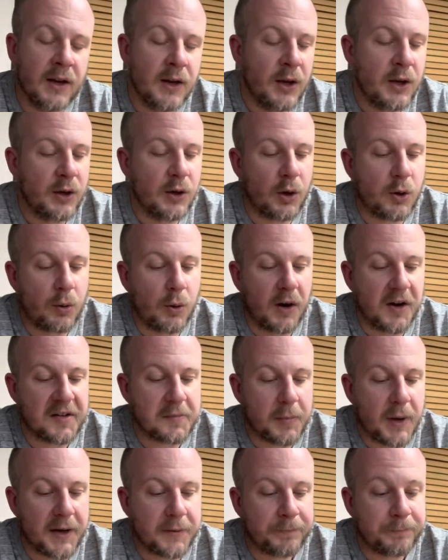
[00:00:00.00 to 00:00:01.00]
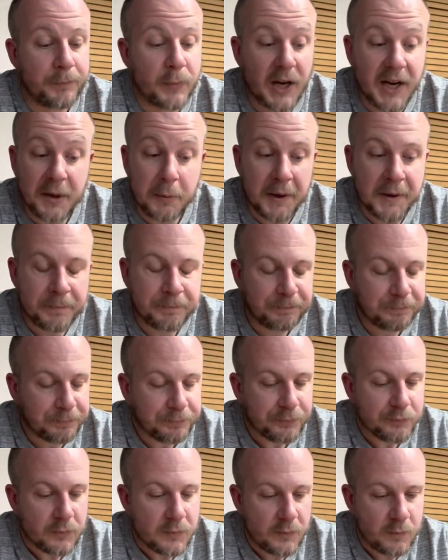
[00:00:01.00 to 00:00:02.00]
not quite as bad. But anyway,
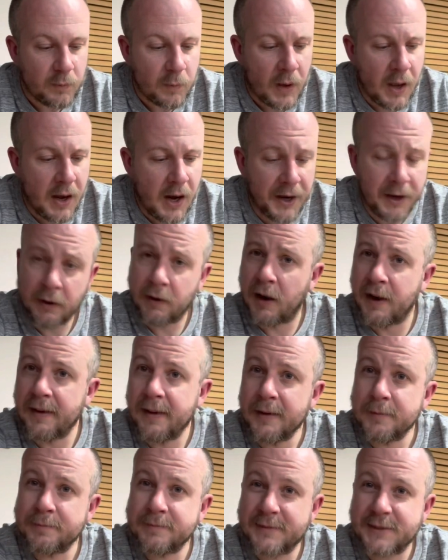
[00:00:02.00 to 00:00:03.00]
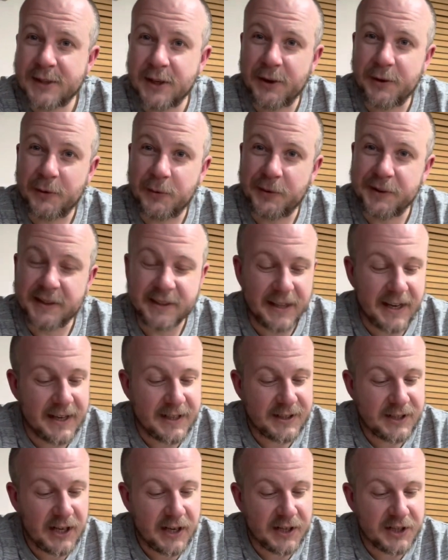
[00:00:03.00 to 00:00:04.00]
I don't like that, so I wanted to get it
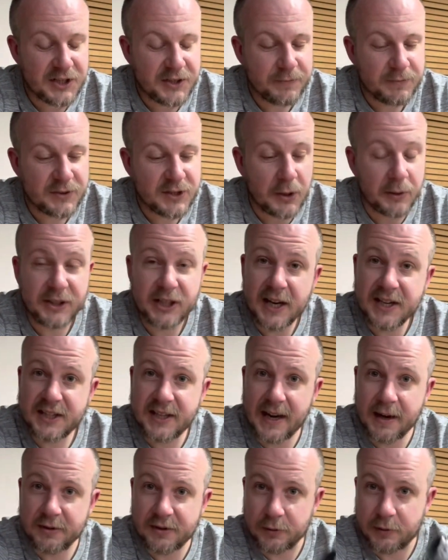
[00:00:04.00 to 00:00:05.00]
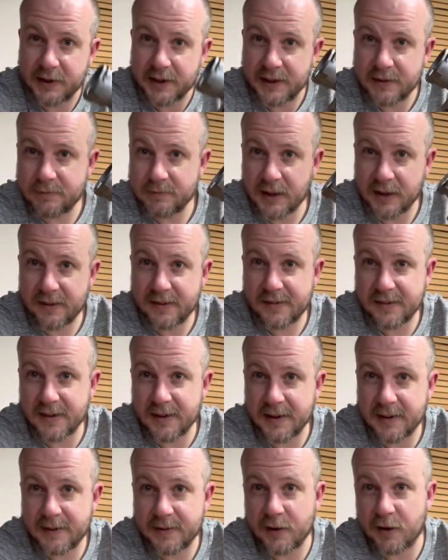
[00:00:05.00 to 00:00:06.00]
changed. So I changed it out already. That's
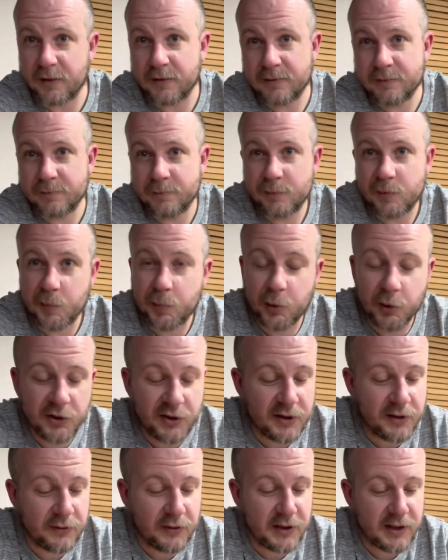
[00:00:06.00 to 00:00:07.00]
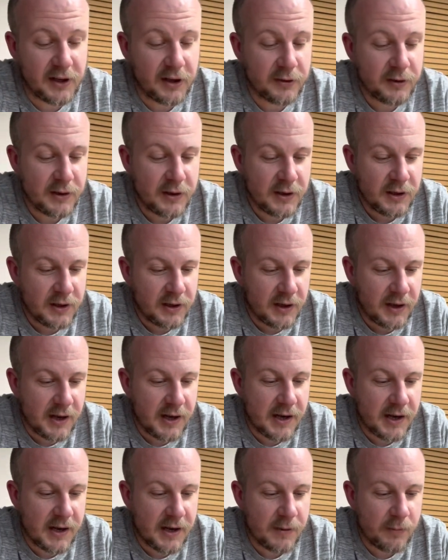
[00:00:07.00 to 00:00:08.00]
not the point of the video.
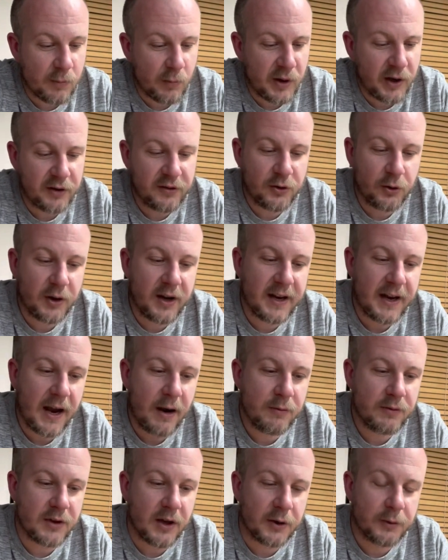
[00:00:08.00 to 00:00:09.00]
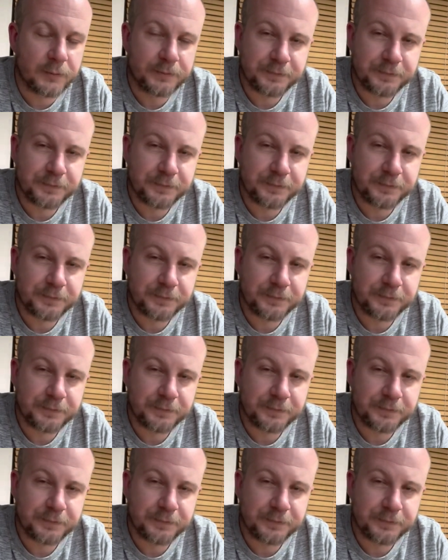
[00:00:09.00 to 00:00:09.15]
When I took it out though,